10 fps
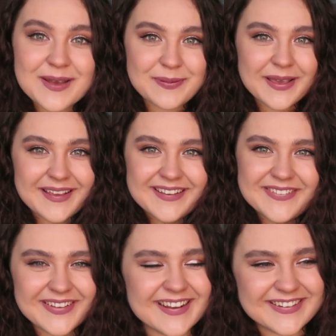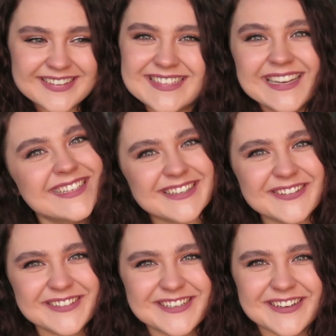because I
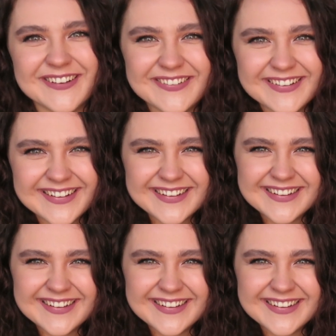told you.